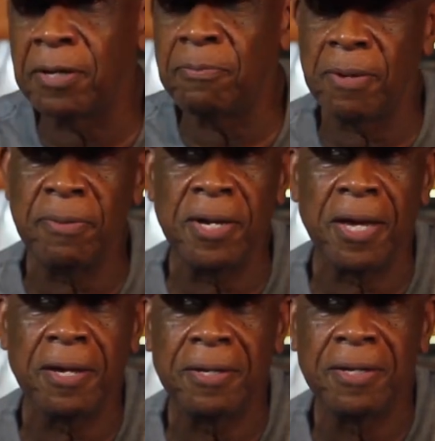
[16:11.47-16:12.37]
because
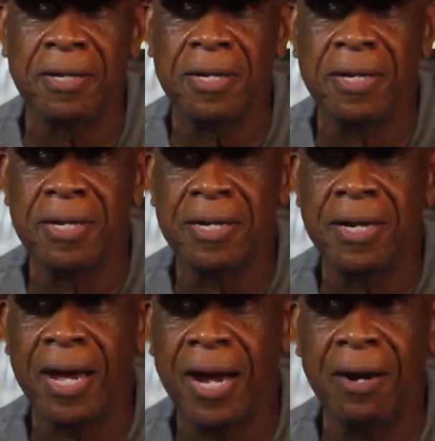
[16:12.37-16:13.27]
remember now,
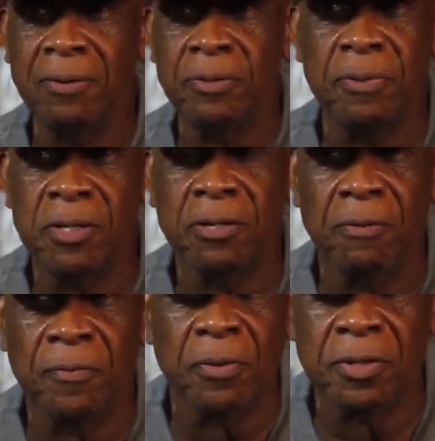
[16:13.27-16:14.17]
the Irishmen and
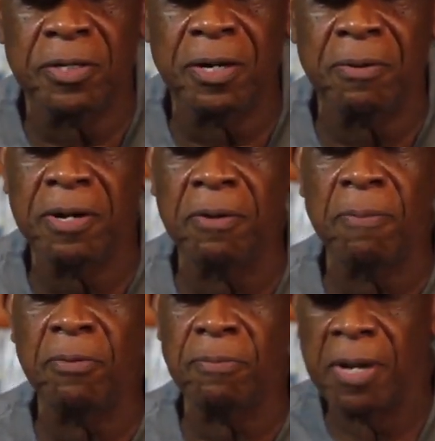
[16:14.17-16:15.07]
so forth, and so
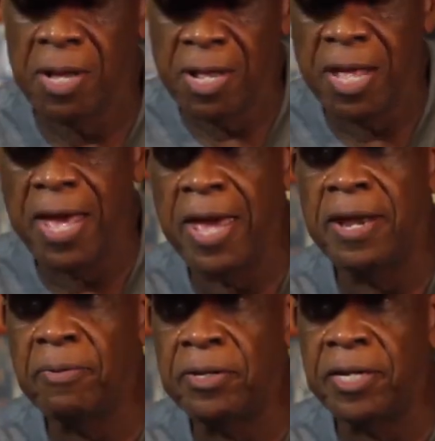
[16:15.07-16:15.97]
they were both,
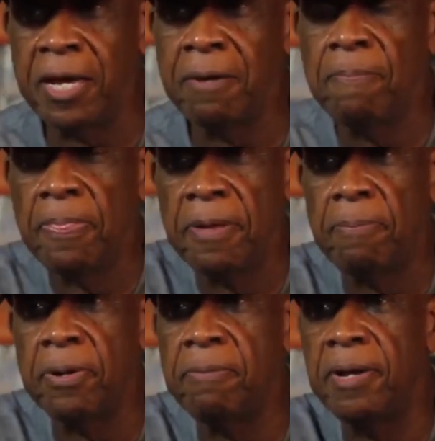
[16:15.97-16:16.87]
and they would take them
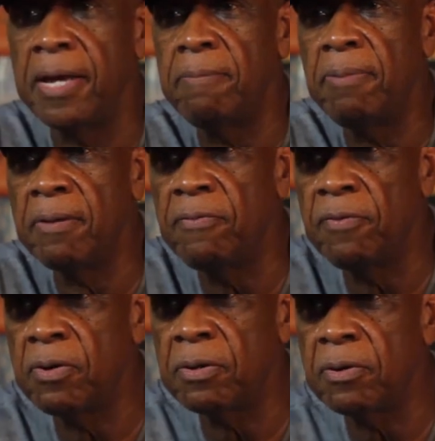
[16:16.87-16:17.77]
and put them down and
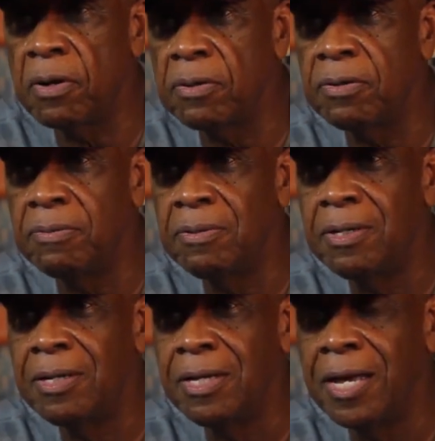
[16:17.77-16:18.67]
build a flooring across them.
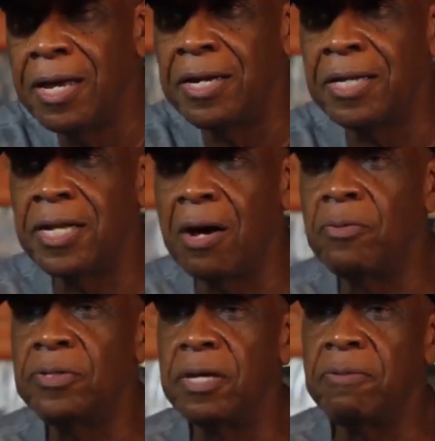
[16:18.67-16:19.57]
And that's
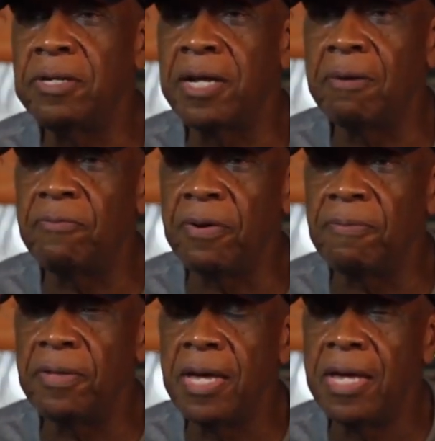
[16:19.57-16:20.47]
how we was able to take them
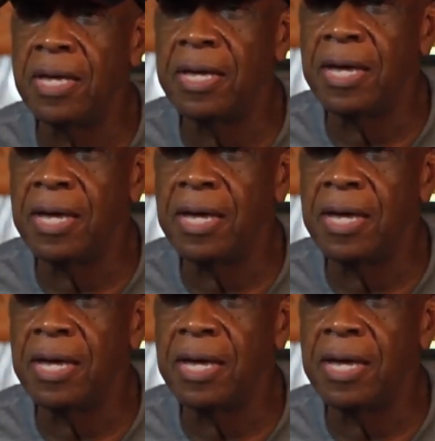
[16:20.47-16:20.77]
from the